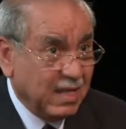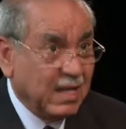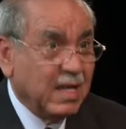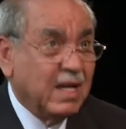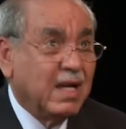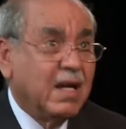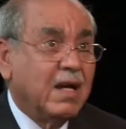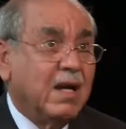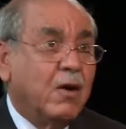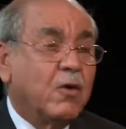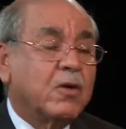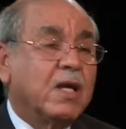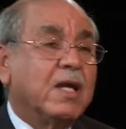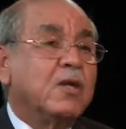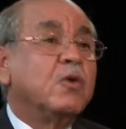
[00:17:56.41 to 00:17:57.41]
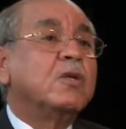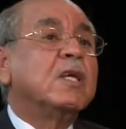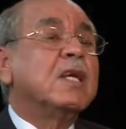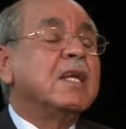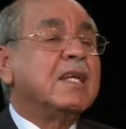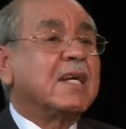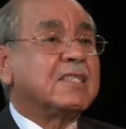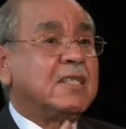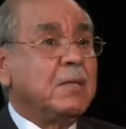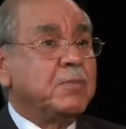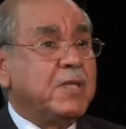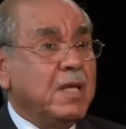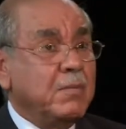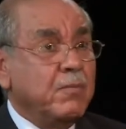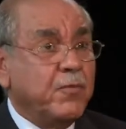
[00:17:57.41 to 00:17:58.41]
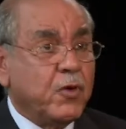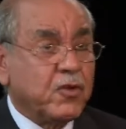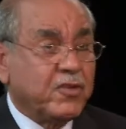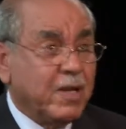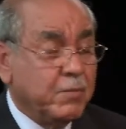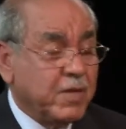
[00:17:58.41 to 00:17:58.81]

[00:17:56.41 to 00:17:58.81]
They were. Okay, you they didn't were. accept them for they, some